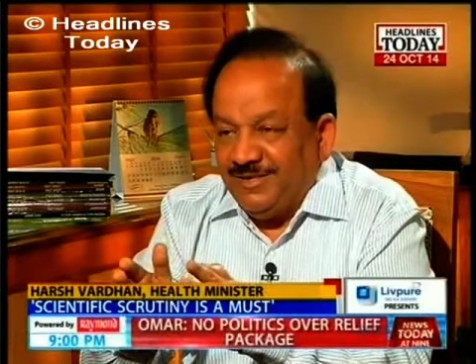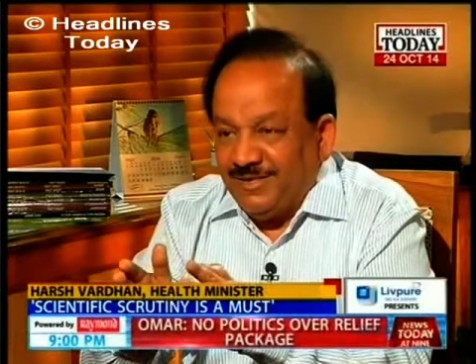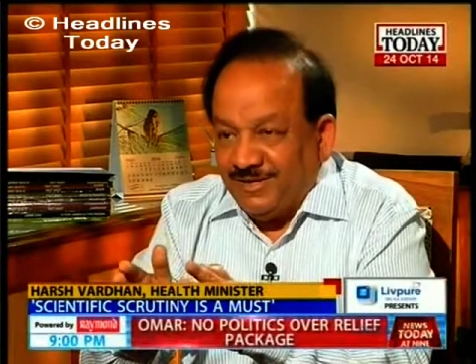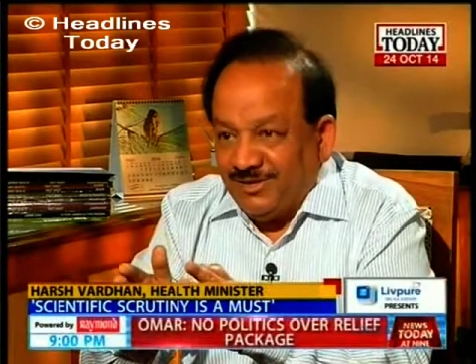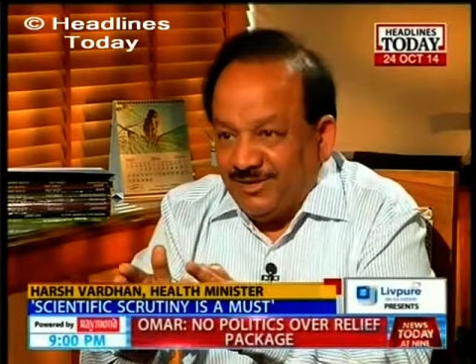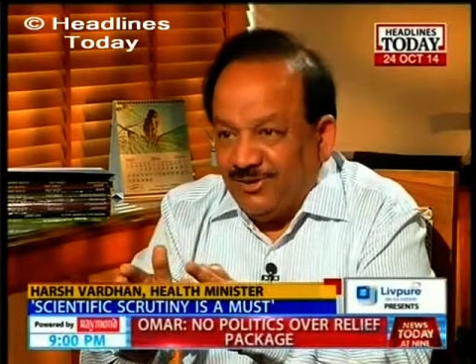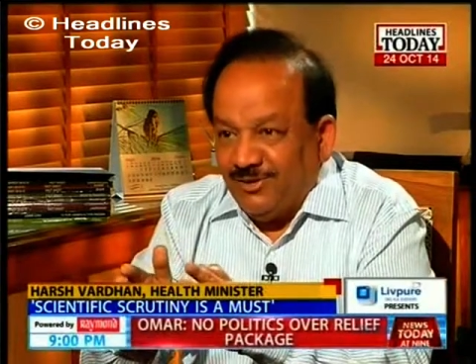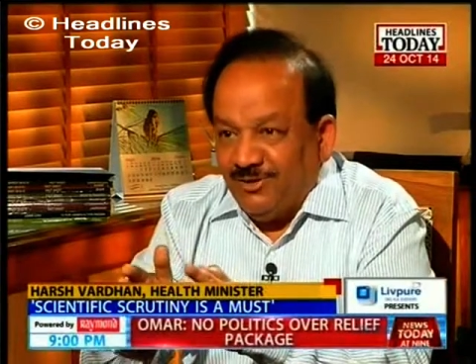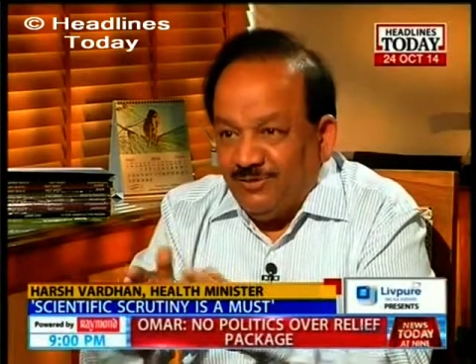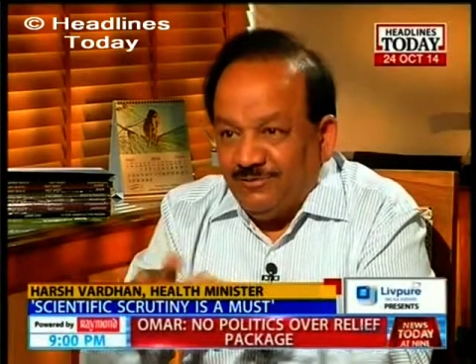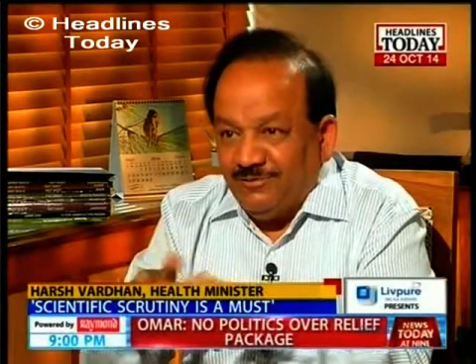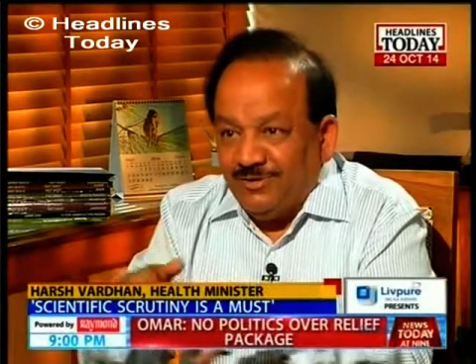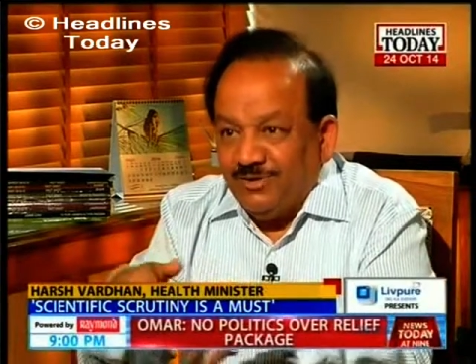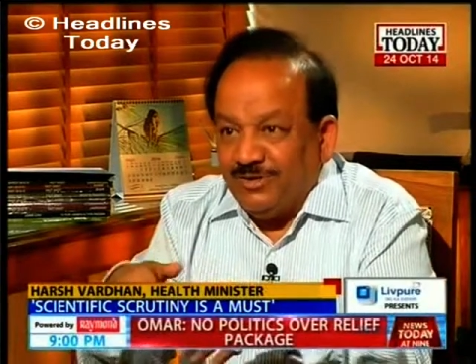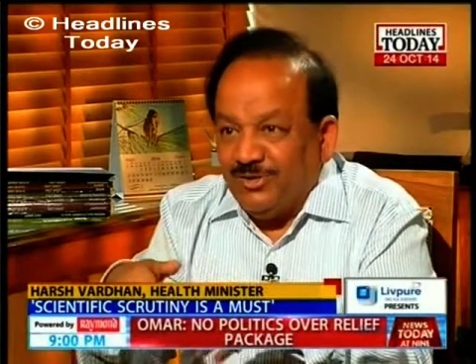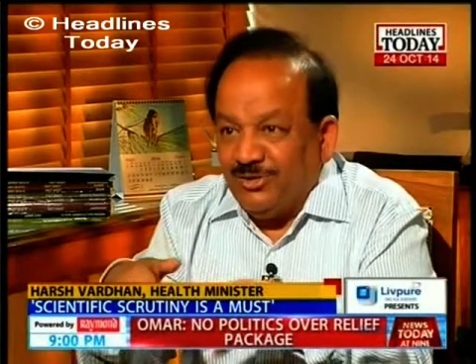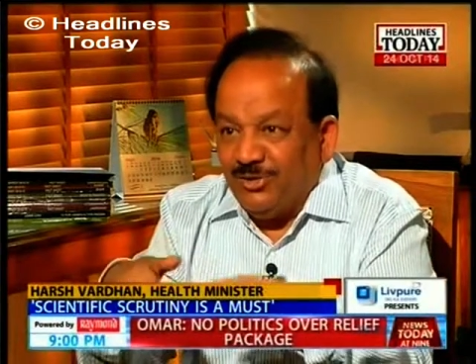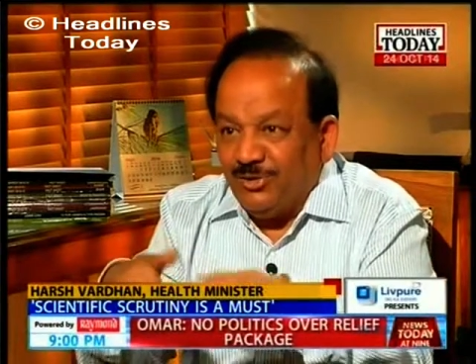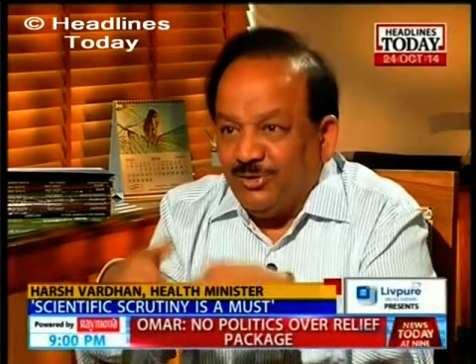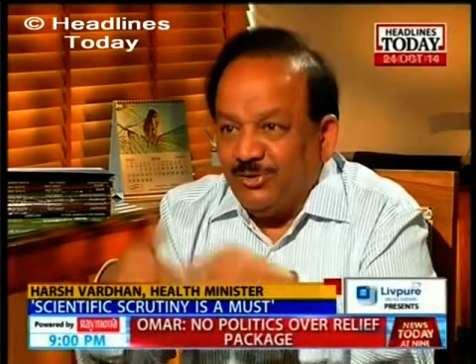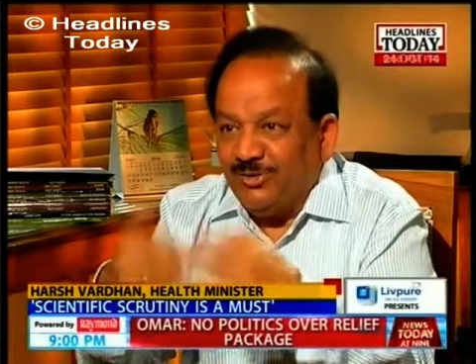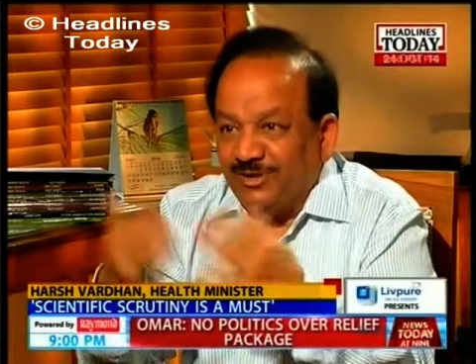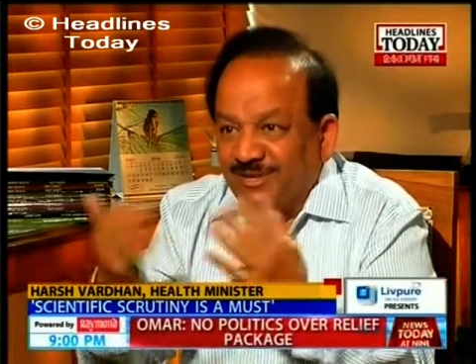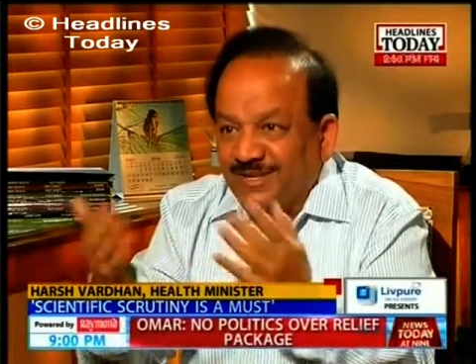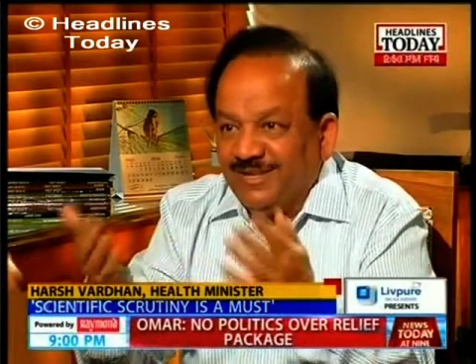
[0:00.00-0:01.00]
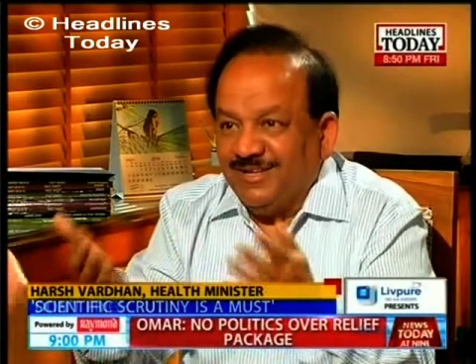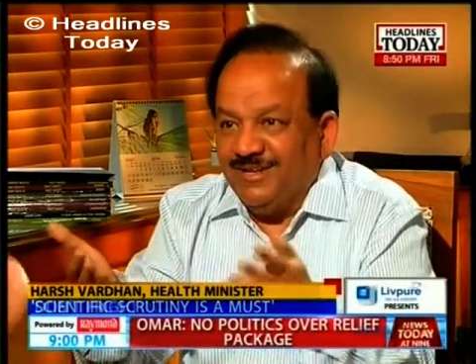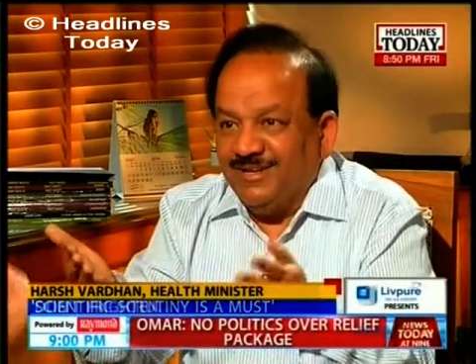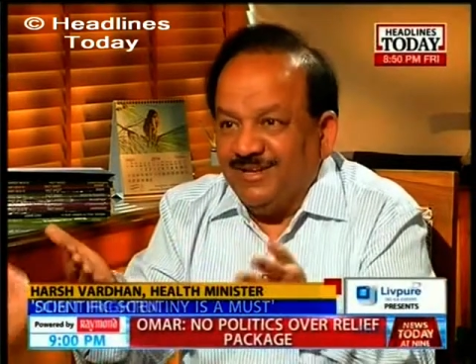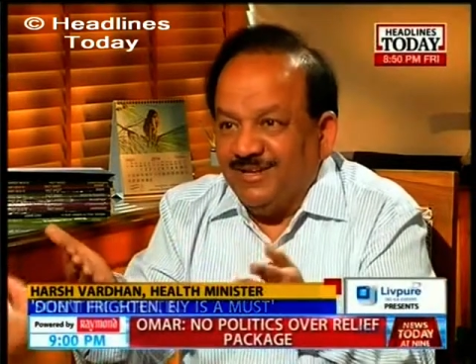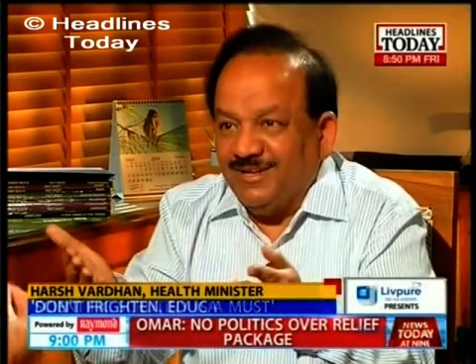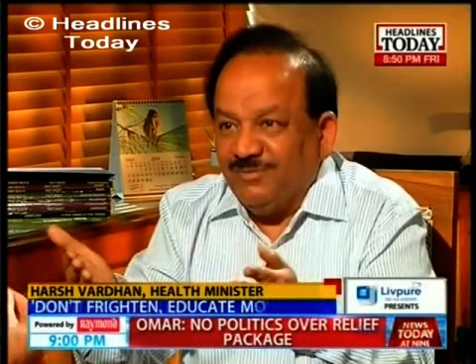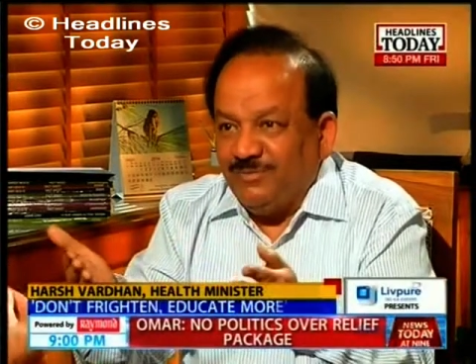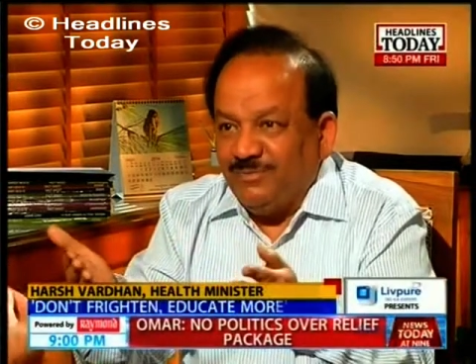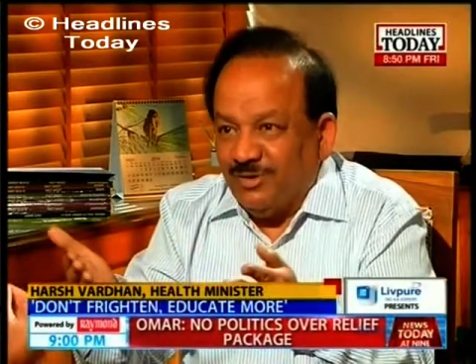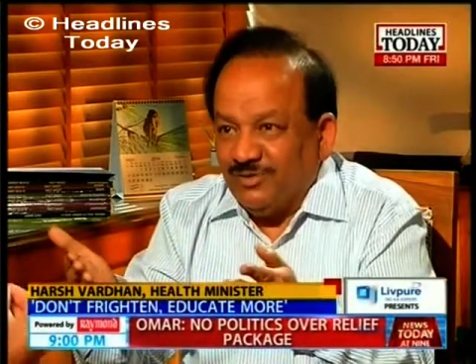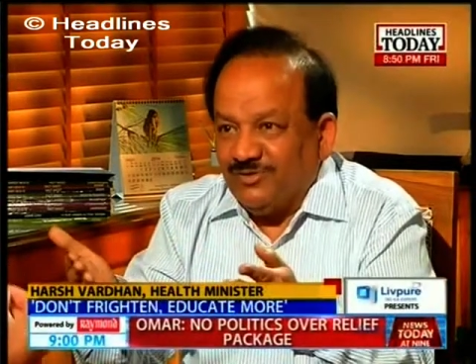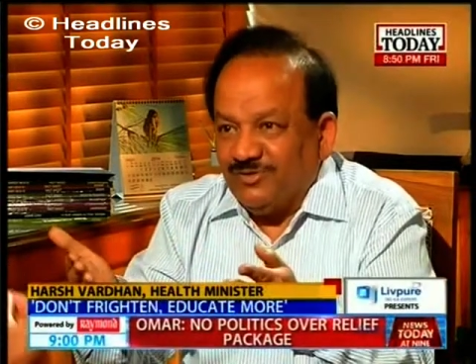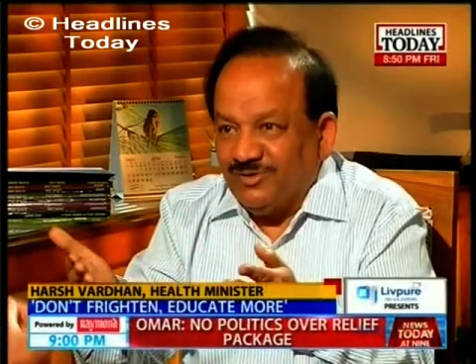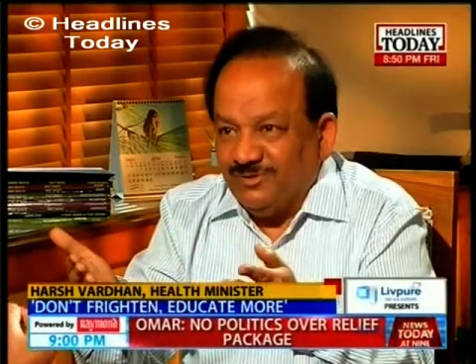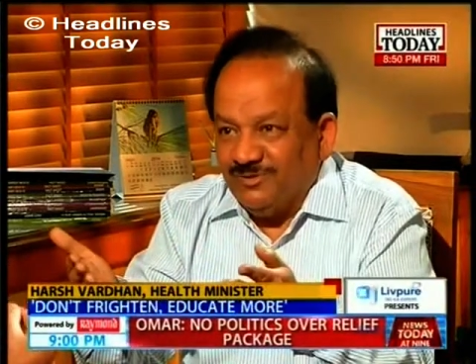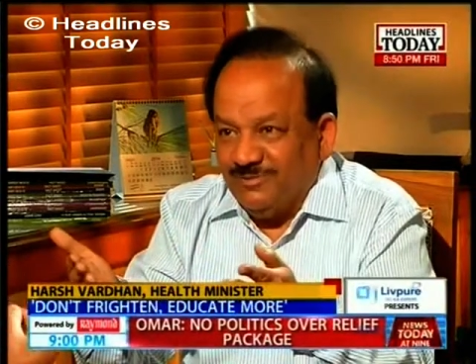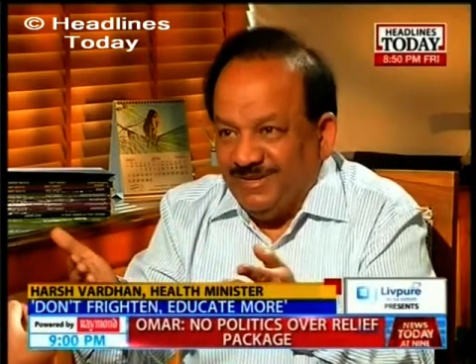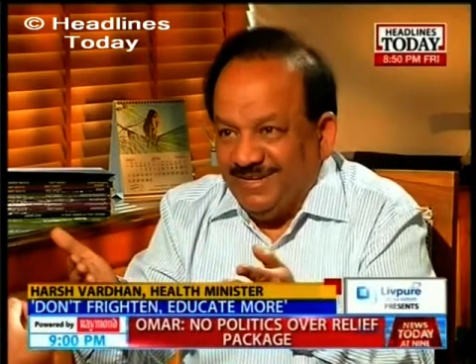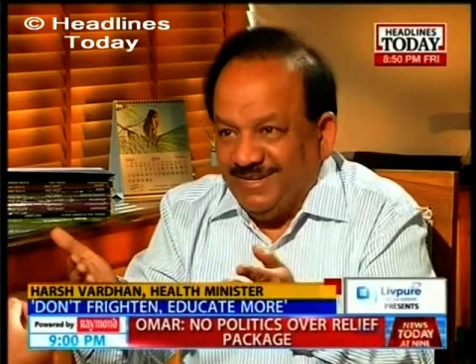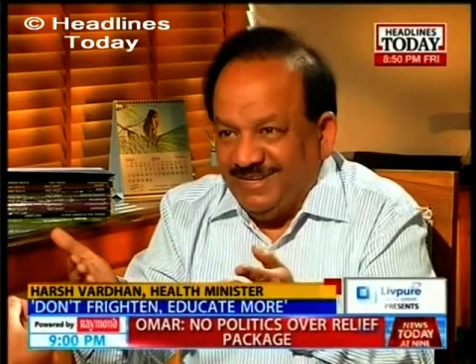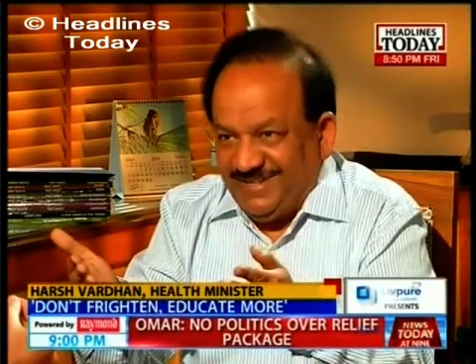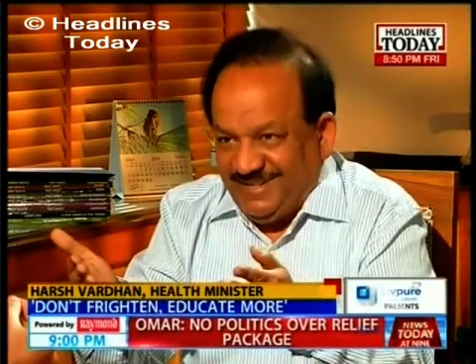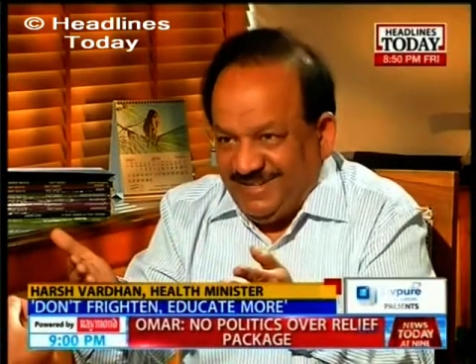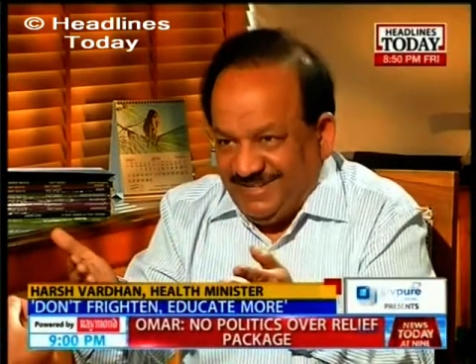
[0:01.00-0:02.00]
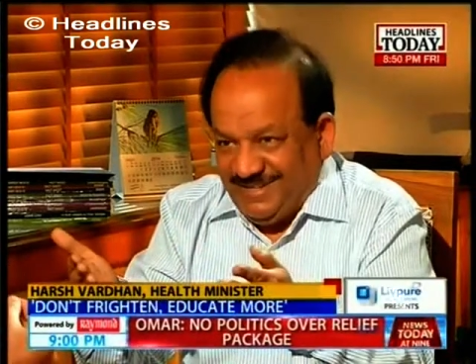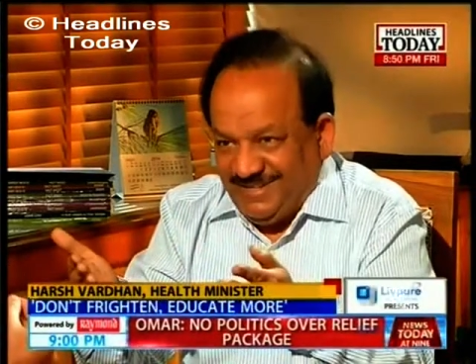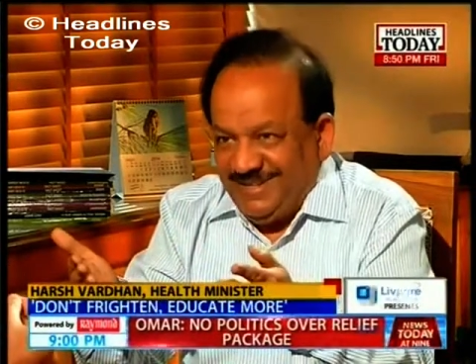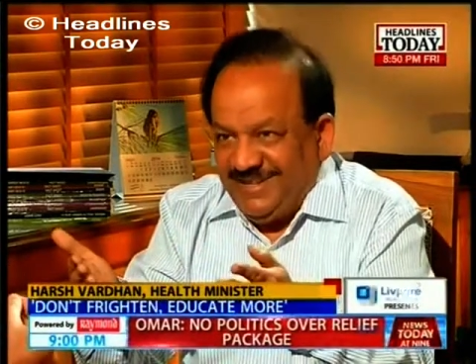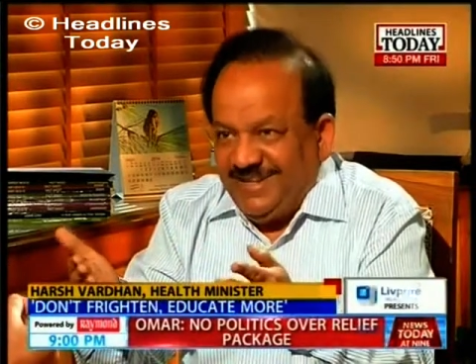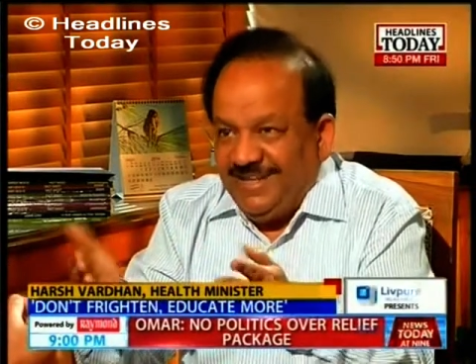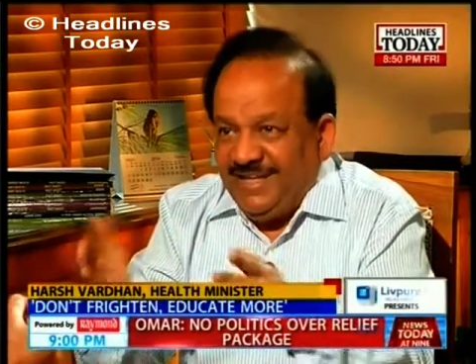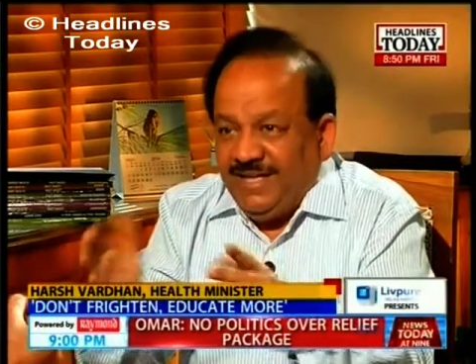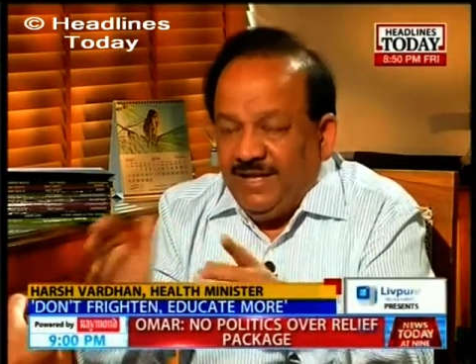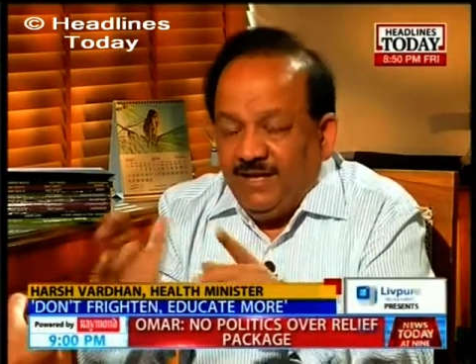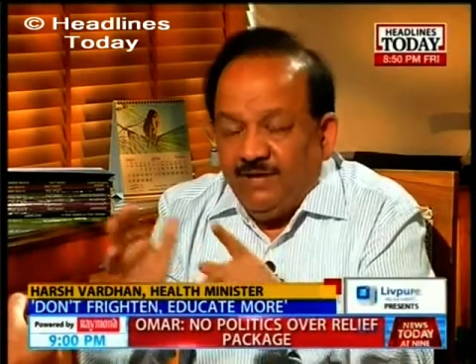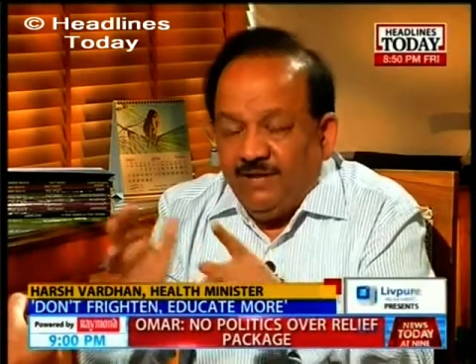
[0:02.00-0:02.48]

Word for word: thinking of a theoretical possibility